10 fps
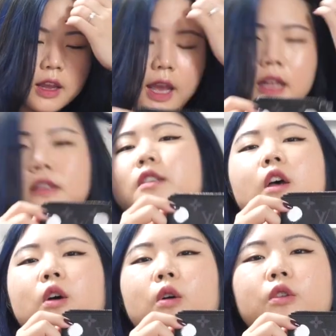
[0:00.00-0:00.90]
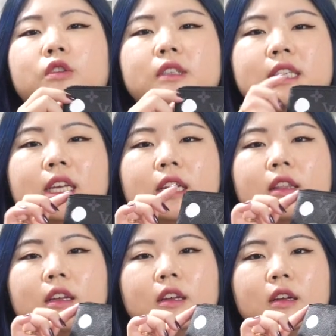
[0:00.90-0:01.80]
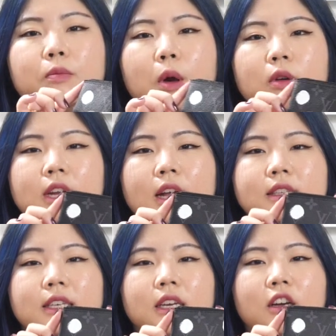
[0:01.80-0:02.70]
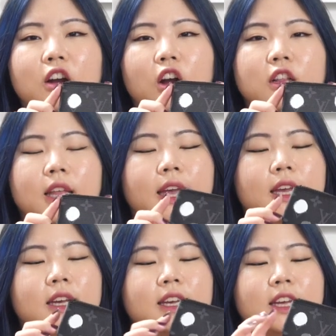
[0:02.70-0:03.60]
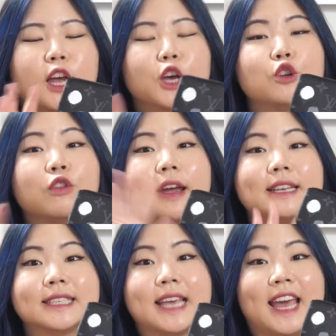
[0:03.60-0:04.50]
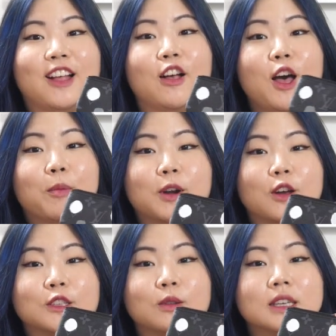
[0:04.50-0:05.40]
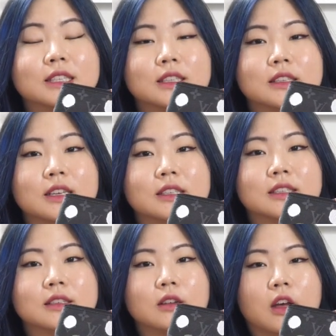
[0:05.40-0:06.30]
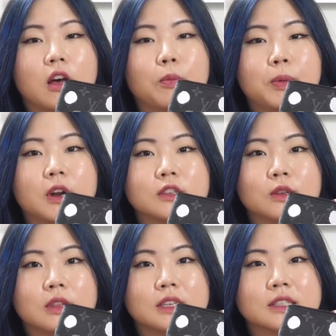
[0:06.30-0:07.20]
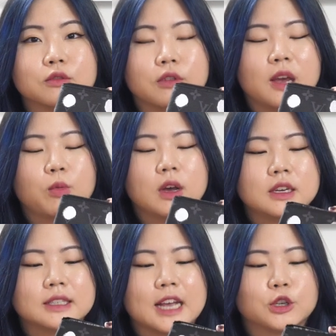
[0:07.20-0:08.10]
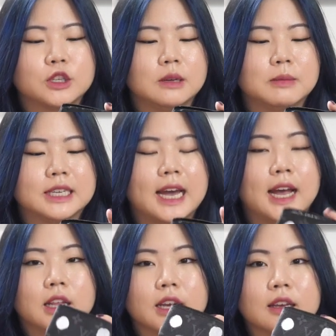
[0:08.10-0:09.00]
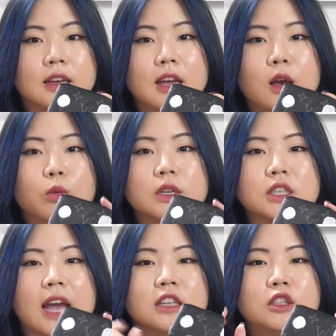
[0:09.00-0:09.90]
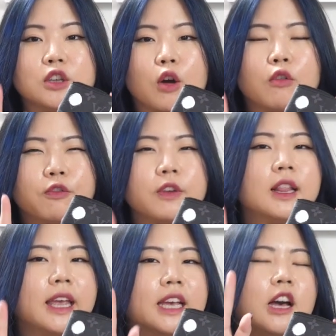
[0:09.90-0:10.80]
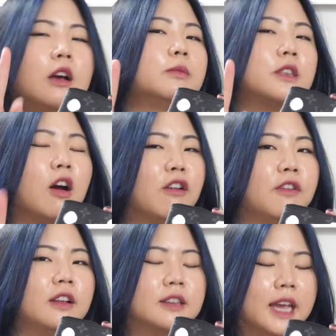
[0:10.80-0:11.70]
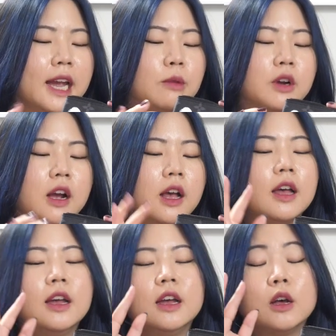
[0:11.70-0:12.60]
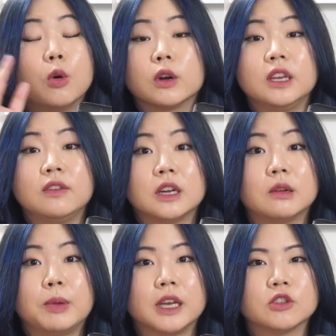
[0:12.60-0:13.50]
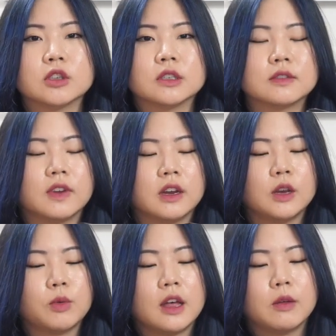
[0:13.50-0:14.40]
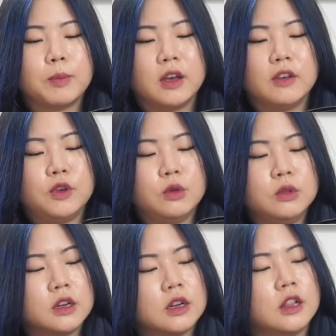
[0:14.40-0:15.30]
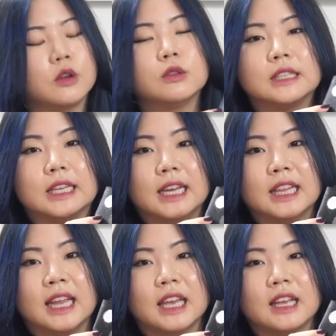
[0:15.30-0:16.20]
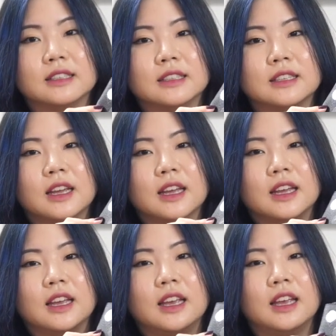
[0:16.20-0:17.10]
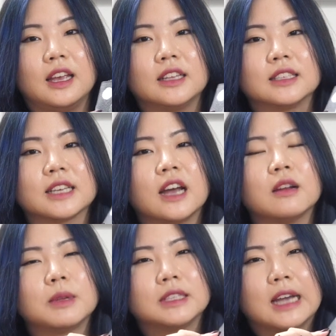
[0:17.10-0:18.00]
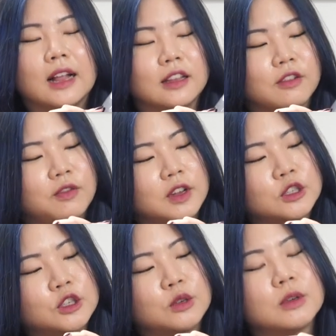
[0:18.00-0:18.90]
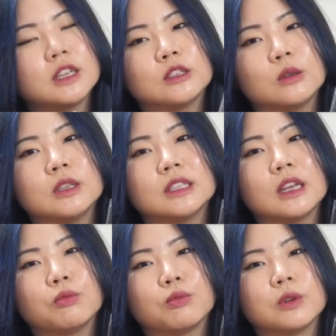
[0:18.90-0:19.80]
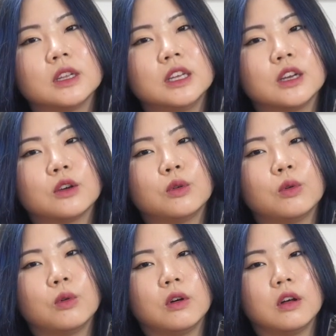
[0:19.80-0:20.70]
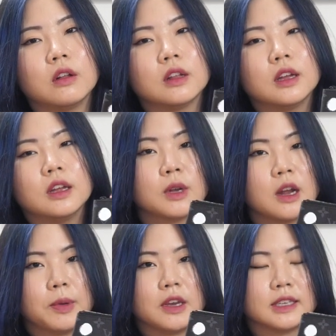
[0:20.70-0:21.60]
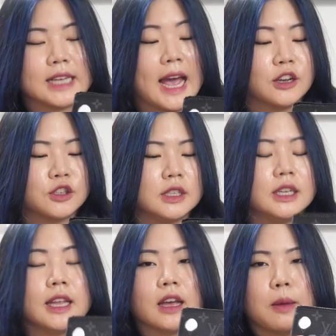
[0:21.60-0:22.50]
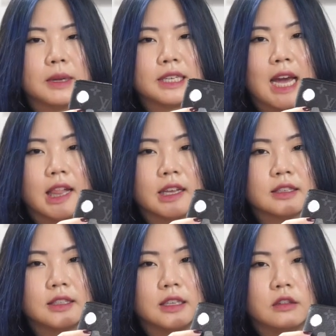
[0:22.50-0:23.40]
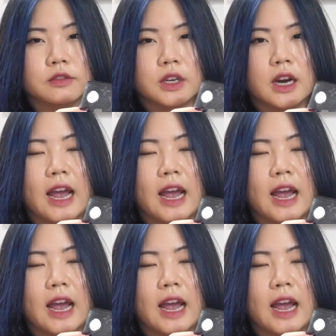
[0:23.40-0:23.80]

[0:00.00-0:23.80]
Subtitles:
And so you'll see the polka dots here are like grayscale, but also this gray one is actually metallic, which I don't feel like comes off on camera or even in pictures very well. But if you look closely, like it's got a metallic finish to it, so it's like really cool. This one up here is actually like a metallic silver.